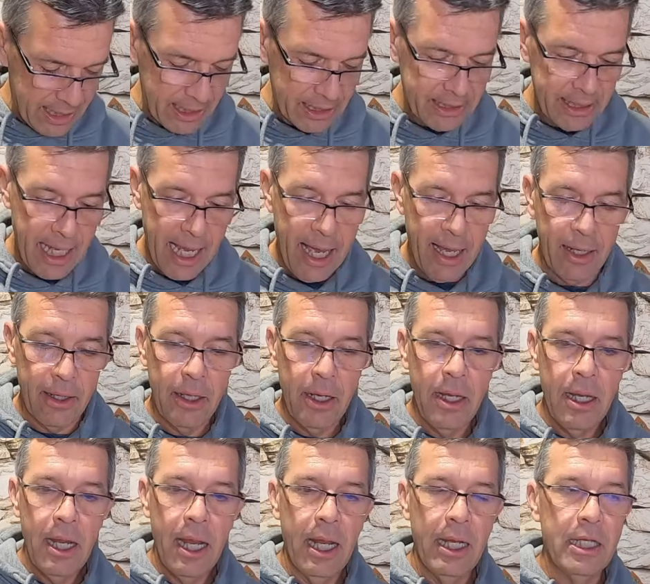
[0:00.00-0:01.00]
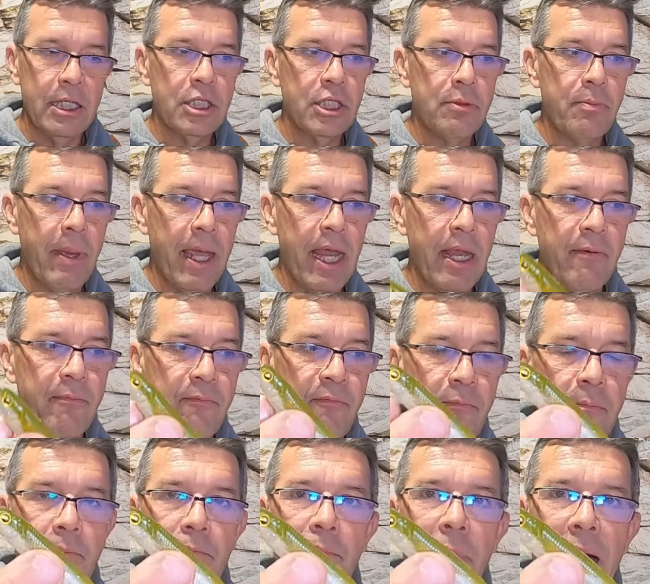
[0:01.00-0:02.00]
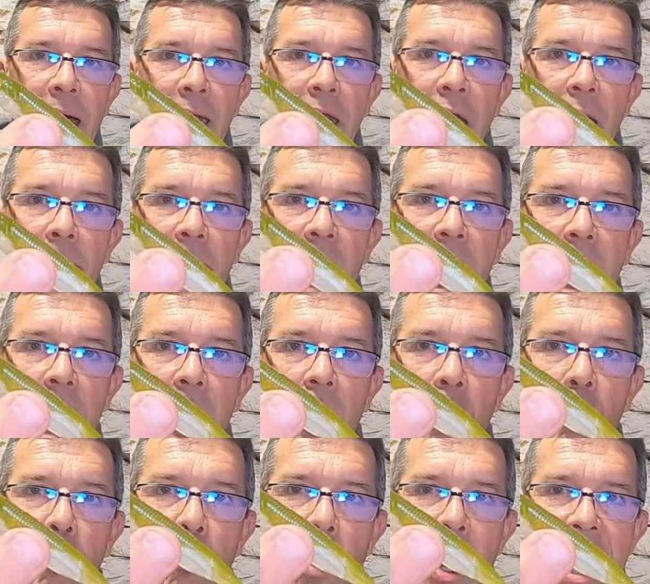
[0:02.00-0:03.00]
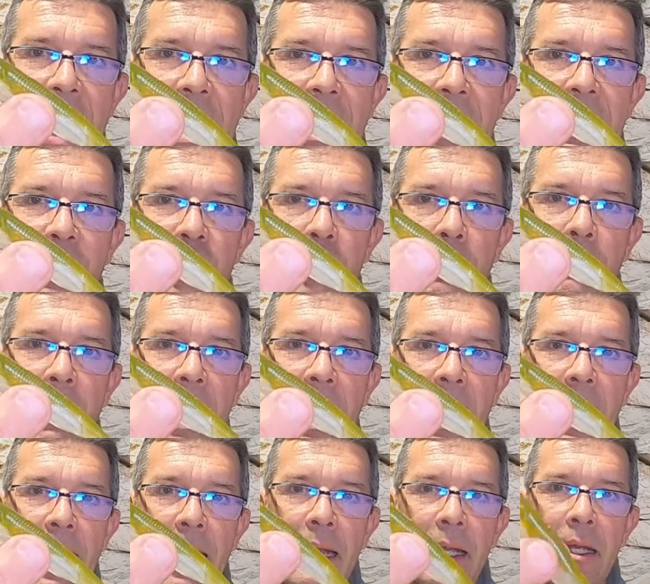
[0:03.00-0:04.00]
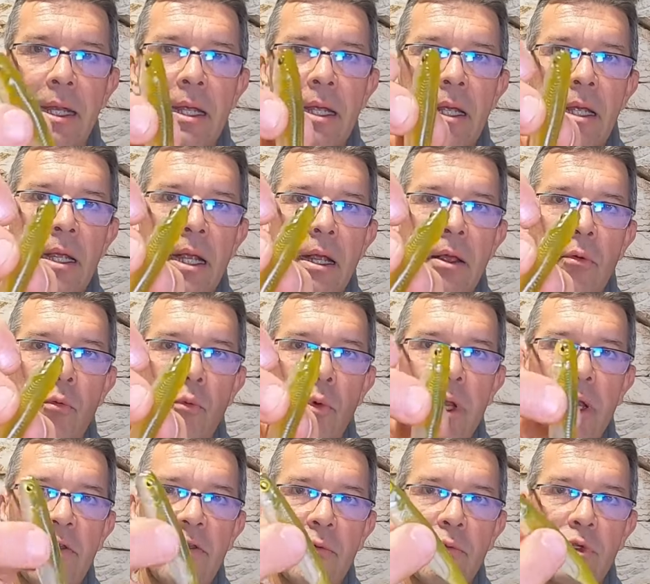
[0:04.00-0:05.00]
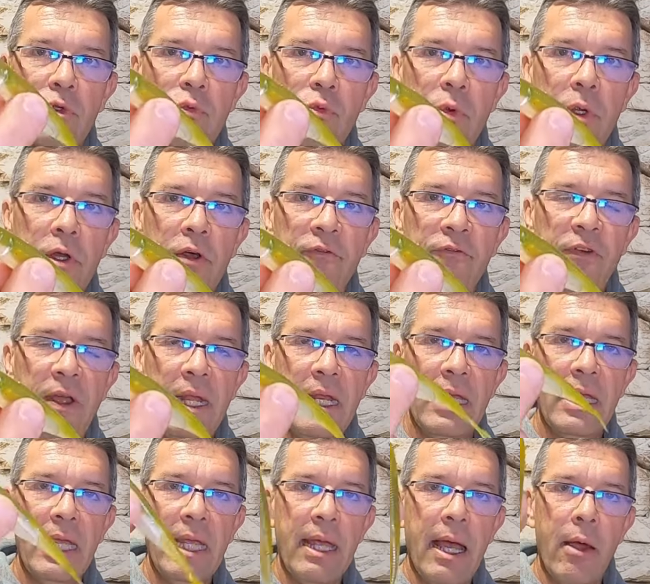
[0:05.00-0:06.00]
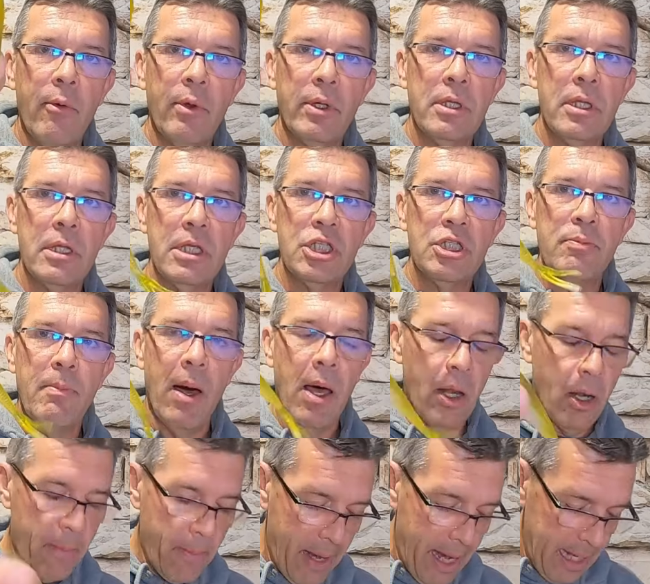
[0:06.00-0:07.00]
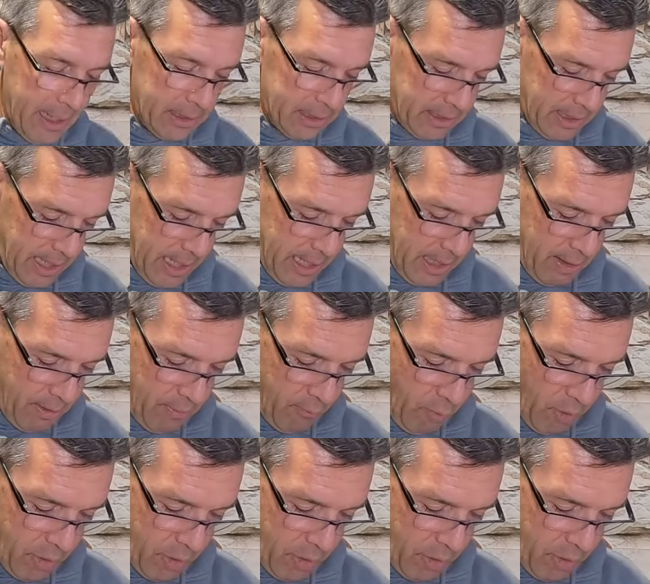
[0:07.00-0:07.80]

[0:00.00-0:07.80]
this out, and this is made by a company called Raid in Japan. When it was real finicky, I went to these smaller baits, and it